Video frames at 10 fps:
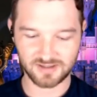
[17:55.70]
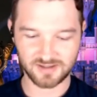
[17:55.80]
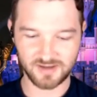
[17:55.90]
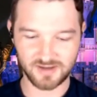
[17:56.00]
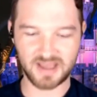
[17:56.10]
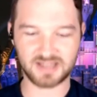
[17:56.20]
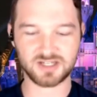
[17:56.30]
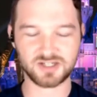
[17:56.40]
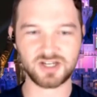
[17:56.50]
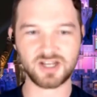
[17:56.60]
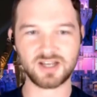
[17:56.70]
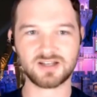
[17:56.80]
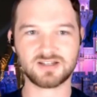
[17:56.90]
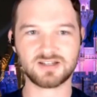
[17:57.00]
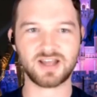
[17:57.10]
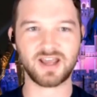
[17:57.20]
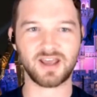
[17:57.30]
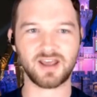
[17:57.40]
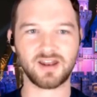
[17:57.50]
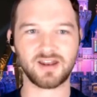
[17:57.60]
amazing she is
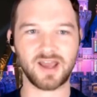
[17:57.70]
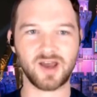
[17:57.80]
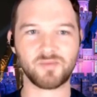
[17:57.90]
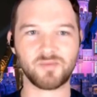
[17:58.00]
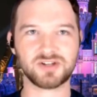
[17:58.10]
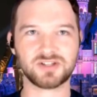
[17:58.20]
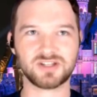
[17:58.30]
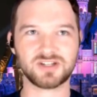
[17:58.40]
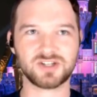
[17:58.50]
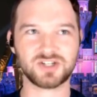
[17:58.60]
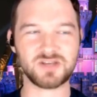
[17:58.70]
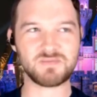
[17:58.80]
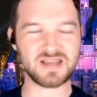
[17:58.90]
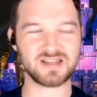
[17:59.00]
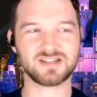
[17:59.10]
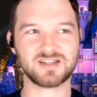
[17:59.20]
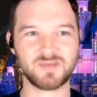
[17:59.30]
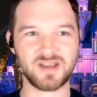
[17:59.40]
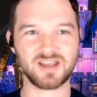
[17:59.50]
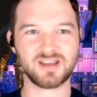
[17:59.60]
and how much that she means to
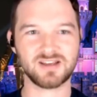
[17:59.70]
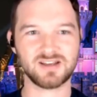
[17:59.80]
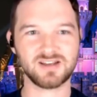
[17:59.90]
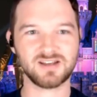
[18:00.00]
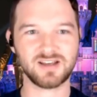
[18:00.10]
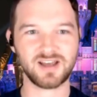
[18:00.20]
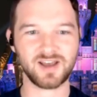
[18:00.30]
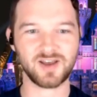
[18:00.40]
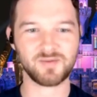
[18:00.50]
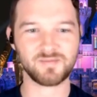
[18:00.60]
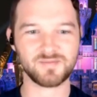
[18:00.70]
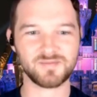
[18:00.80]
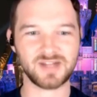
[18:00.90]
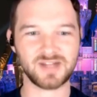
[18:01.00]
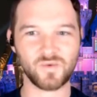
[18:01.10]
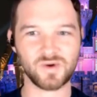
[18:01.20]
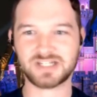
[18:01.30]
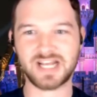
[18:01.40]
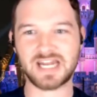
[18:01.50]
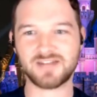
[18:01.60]
me um like words
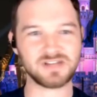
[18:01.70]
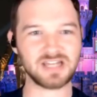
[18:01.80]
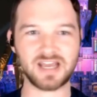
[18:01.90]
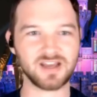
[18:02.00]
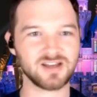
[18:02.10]
can't even like